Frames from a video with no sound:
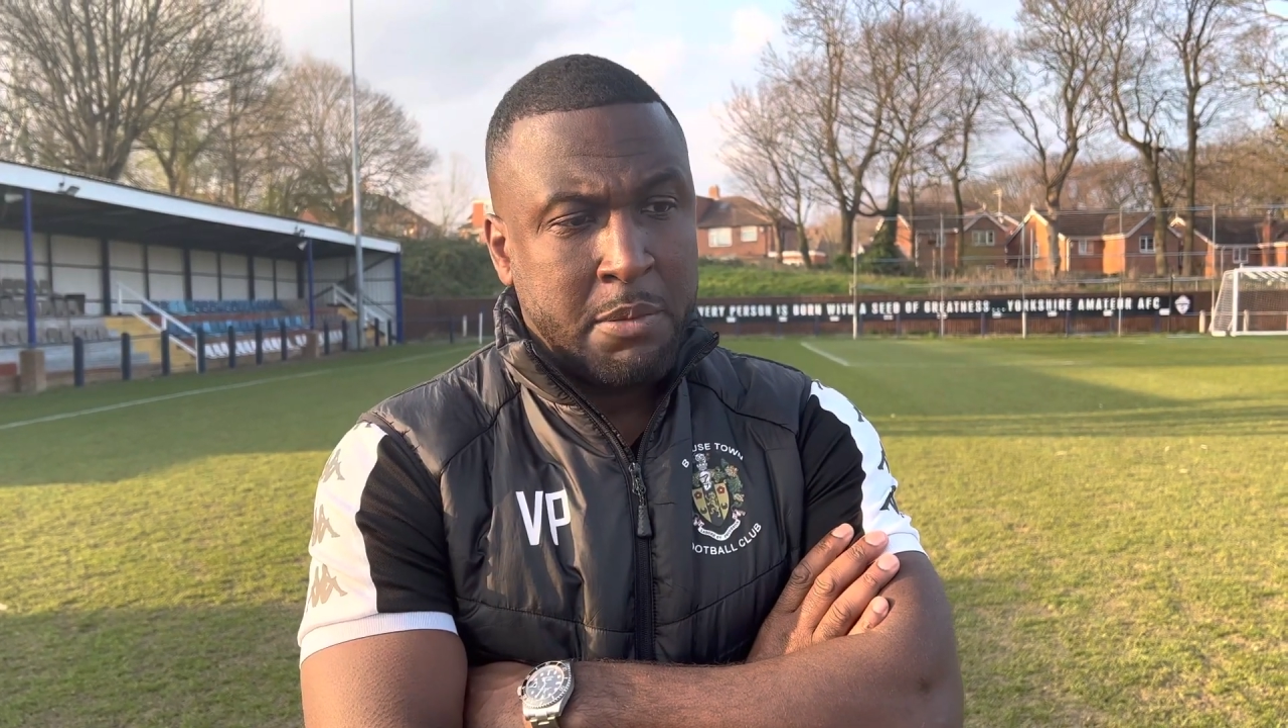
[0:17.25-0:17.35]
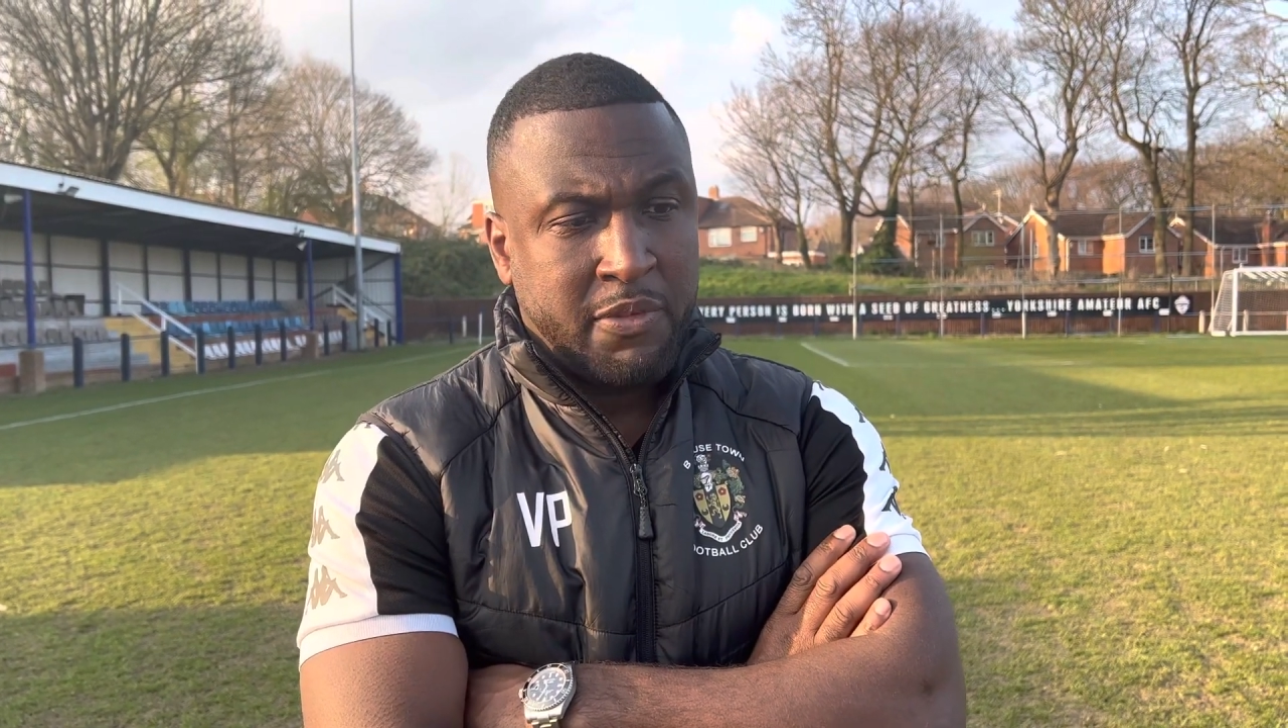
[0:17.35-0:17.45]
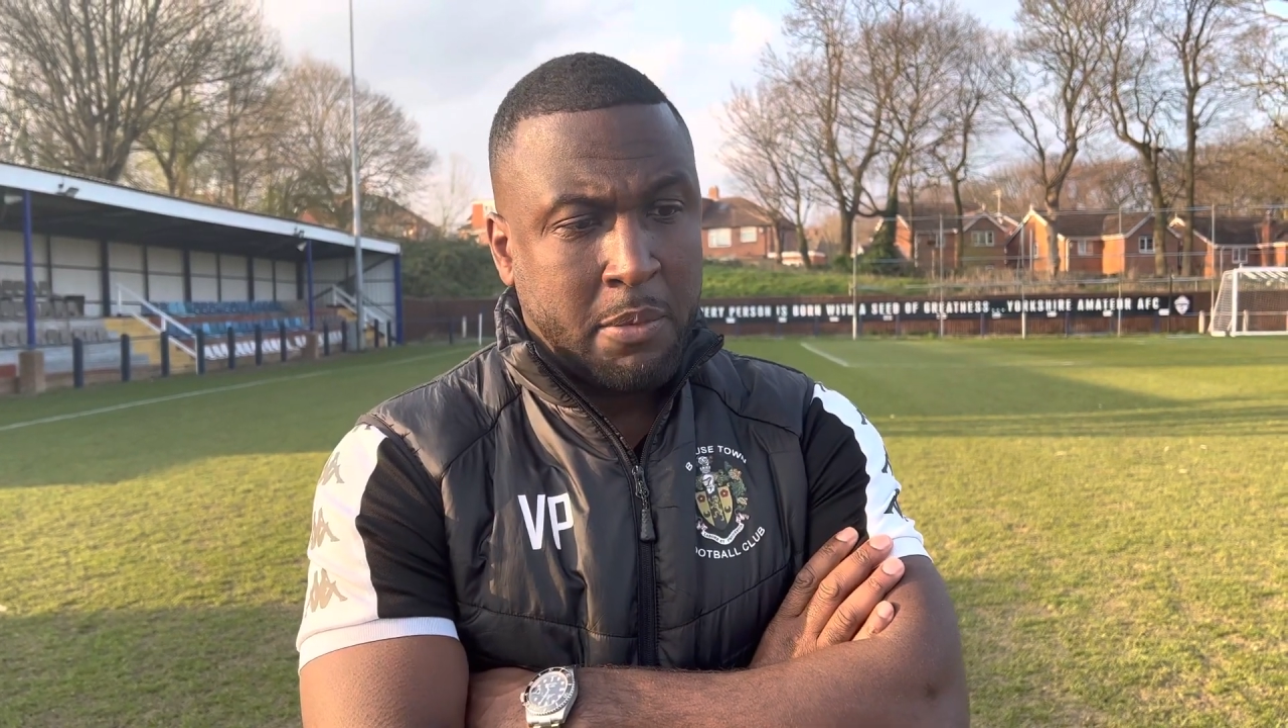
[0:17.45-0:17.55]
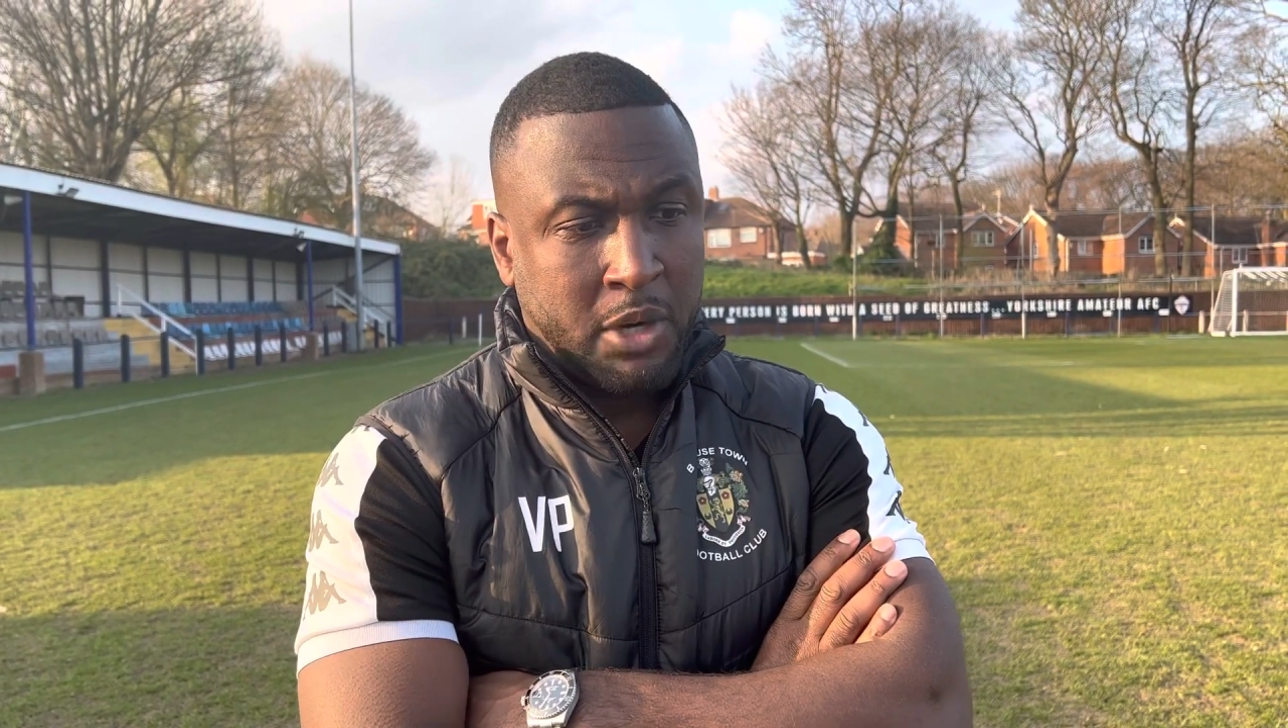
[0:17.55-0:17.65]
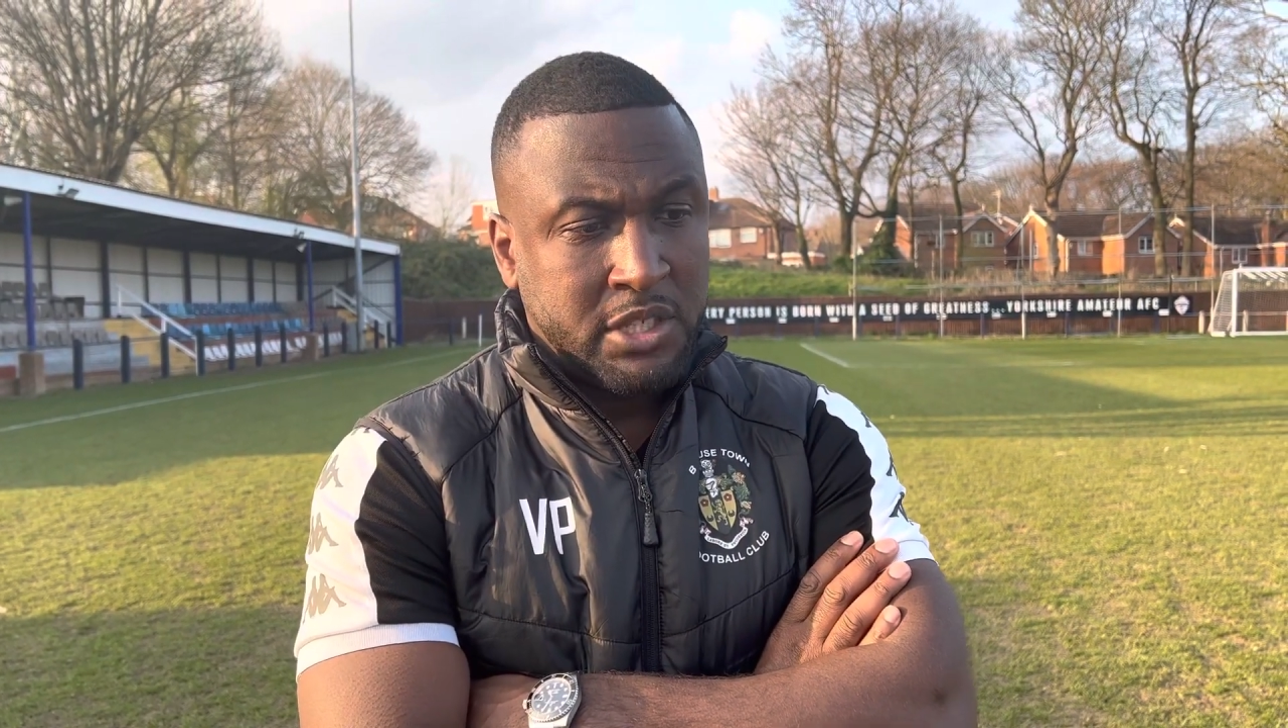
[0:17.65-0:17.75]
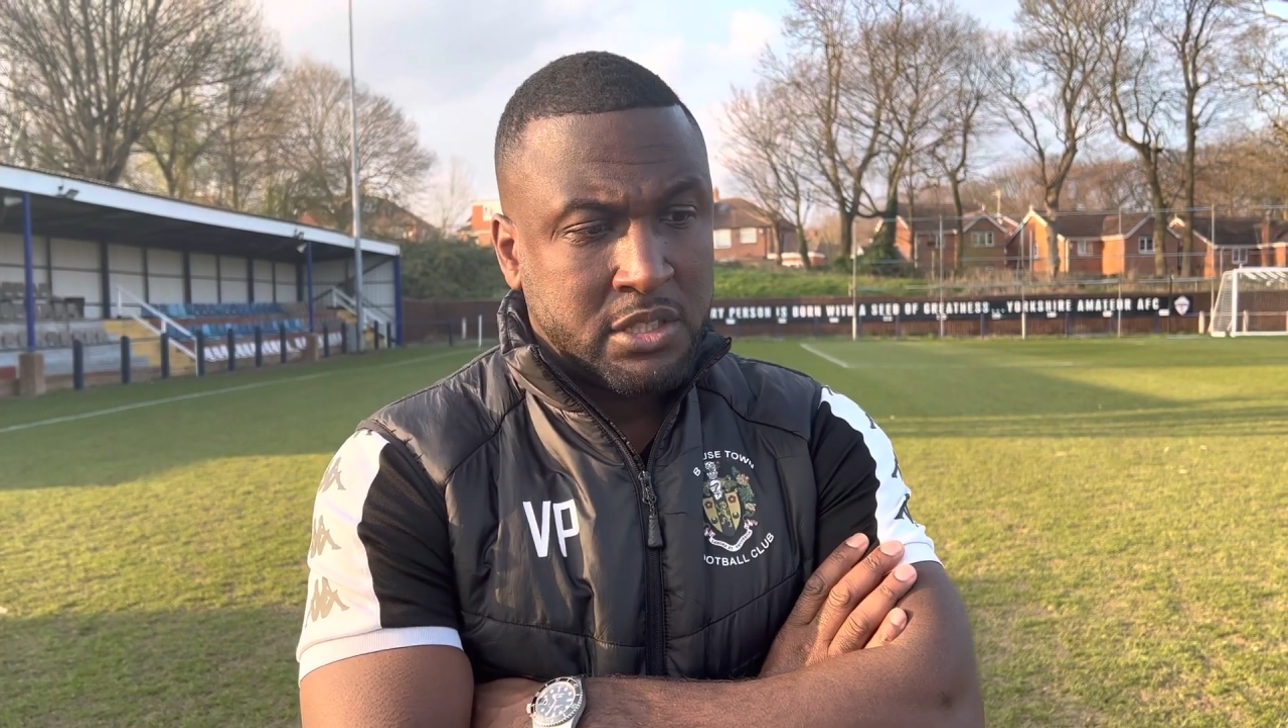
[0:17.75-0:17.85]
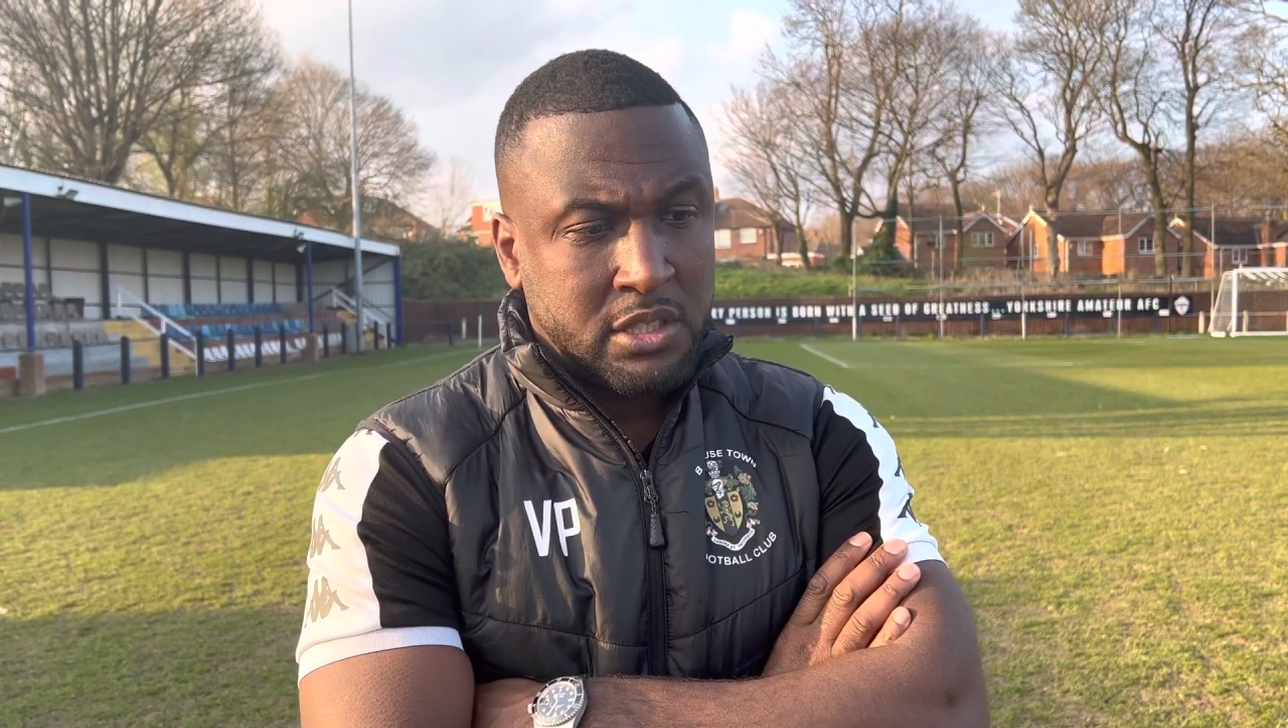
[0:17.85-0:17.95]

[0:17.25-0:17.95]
If I'm honest,